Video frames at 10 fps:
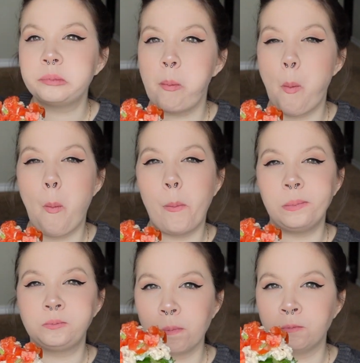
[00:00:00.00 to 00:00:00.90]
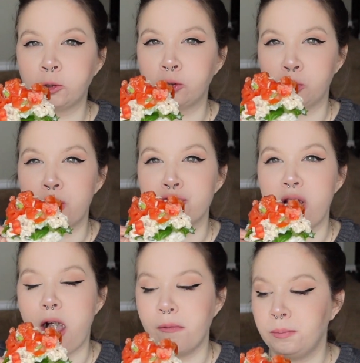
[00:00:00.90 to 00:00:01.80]
Mmm, this is where it's
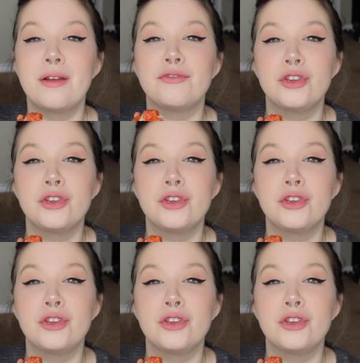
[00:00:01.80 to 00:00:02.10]
at. If